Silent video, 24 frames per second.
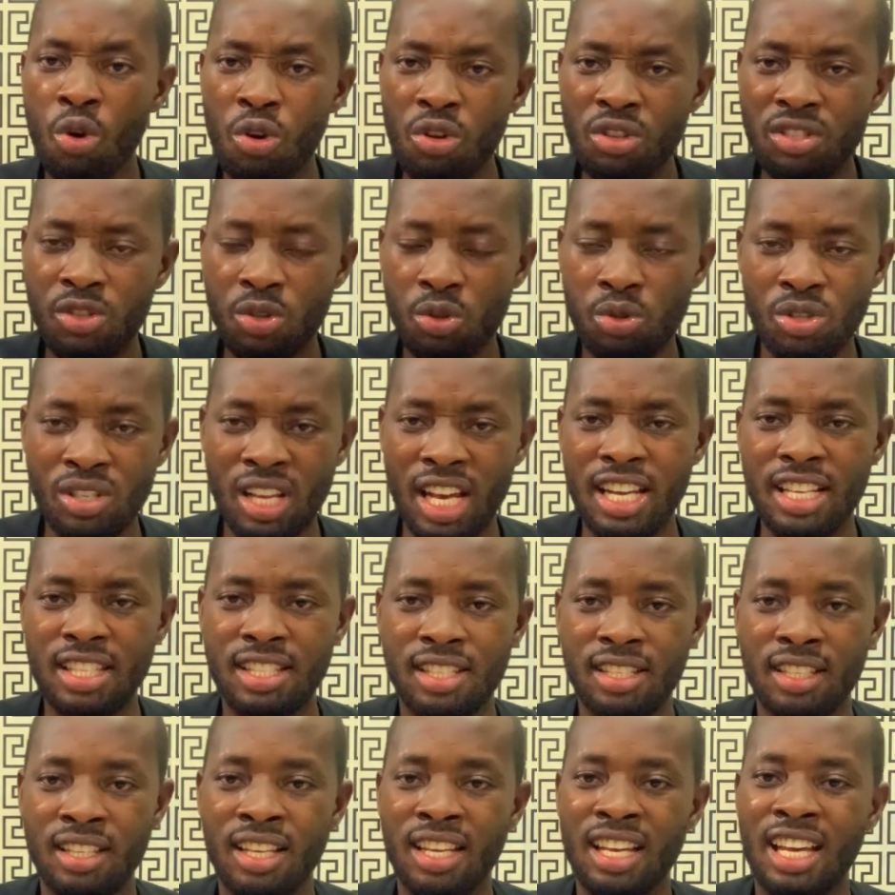
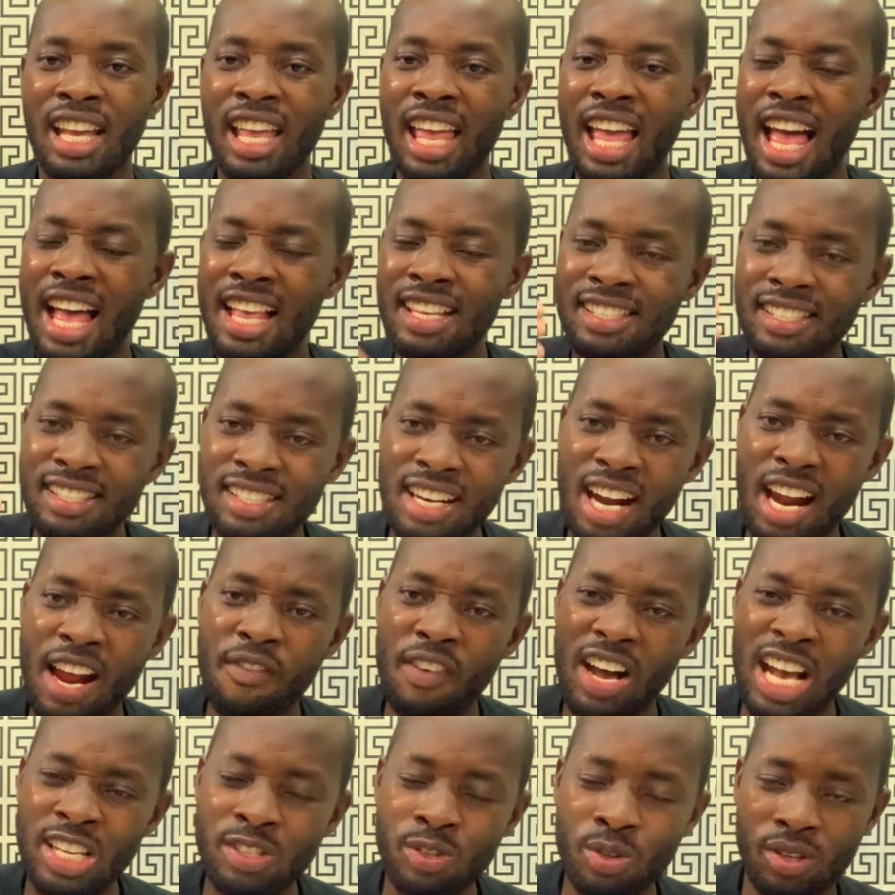society can
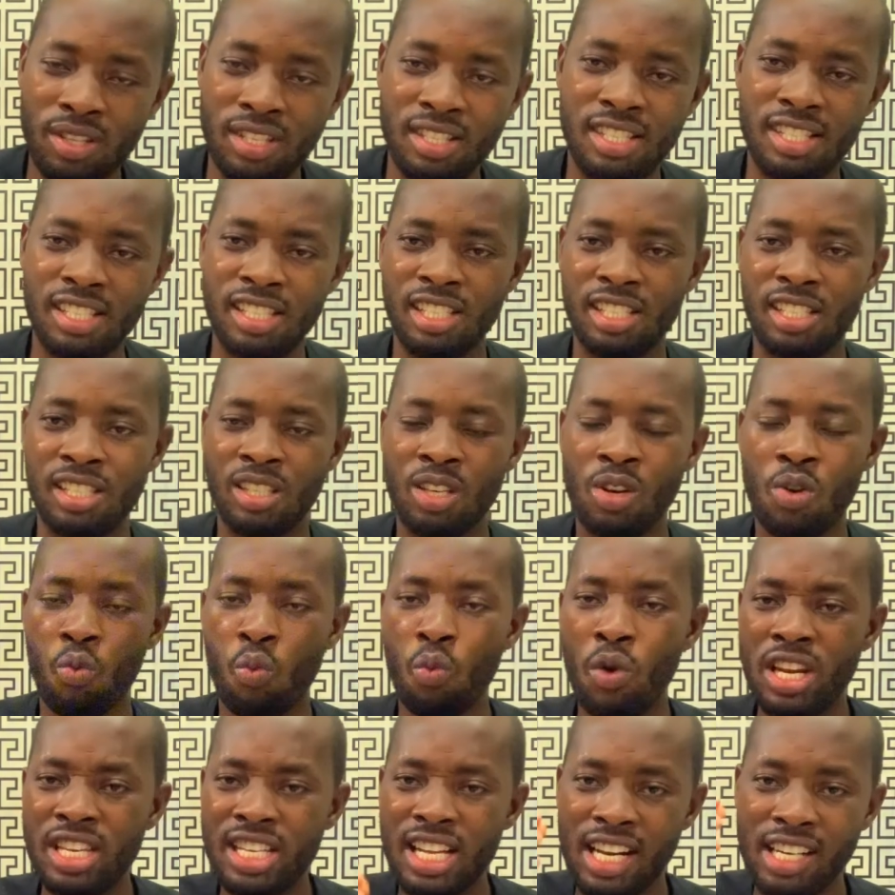strive and succeed
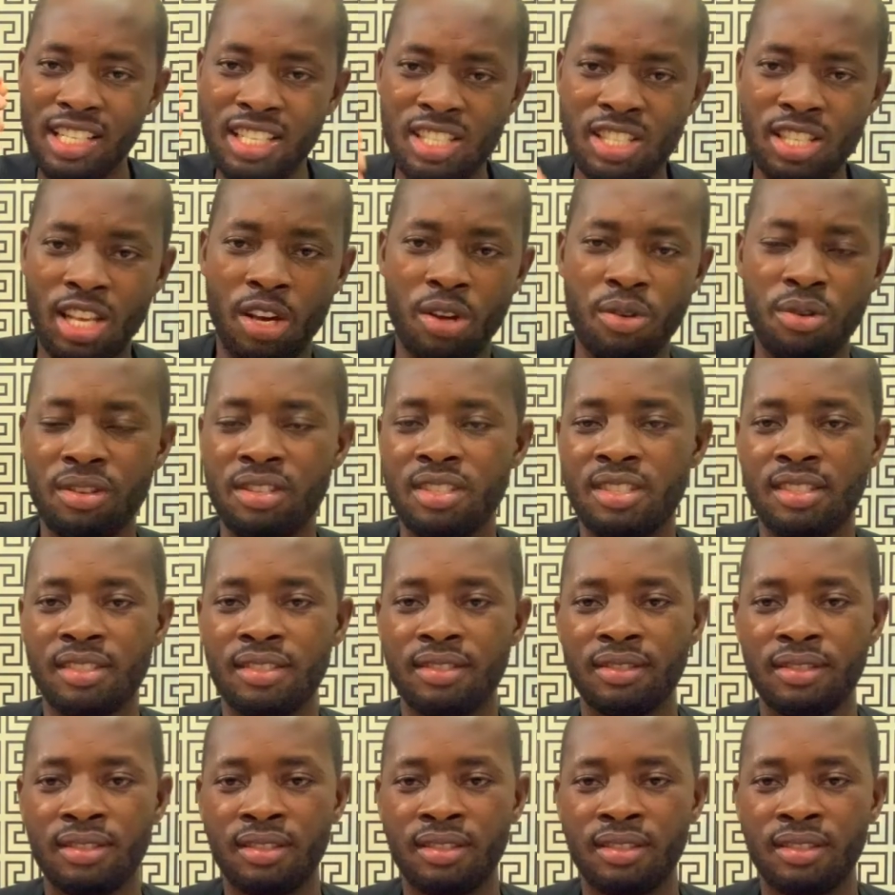when there is insecurity.